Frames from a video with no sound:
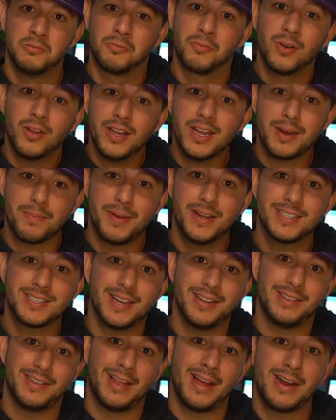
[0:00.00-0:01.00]
really depends
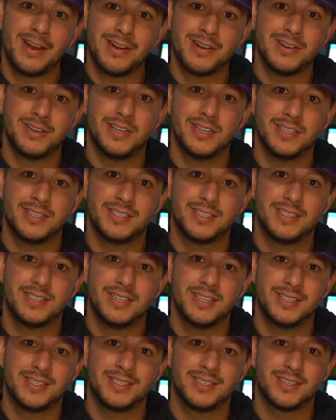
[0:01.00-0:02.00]
on their
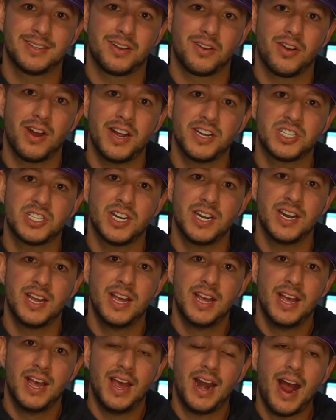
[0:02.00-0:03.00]
discretion,
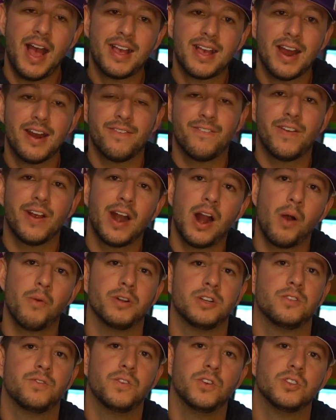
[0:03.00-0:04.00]
and I kind of figured out
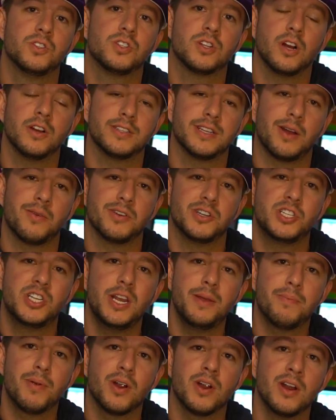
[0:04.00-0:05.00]
which food stalls that were
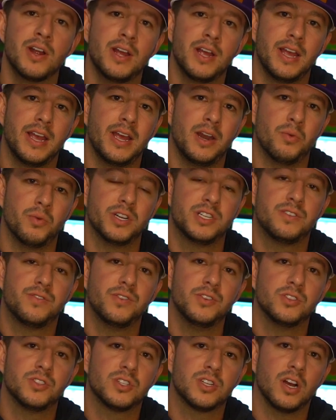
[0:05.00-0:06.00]
cheaper and which
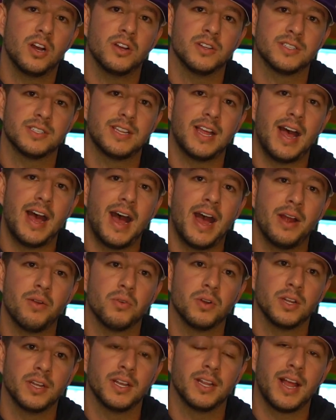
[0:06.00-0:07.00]
food stalls that I
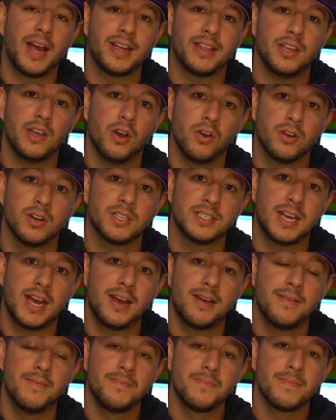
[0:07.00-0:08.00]
really like the owners
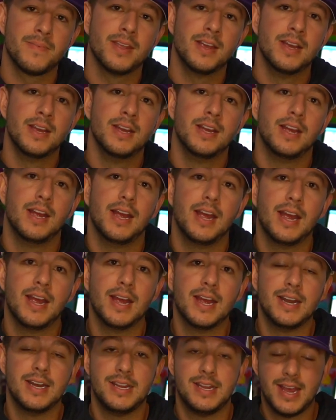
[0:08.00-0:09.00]
at,
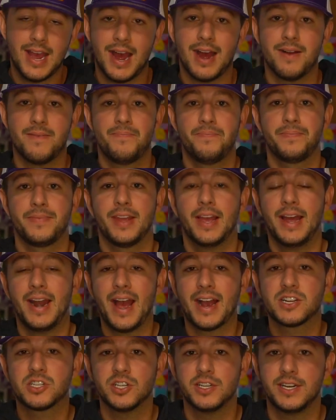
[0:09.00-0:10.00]
and yeah. It
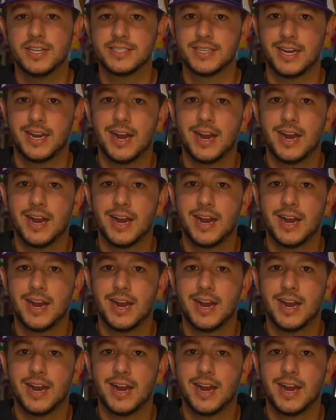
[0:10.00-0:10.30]
actually doesn't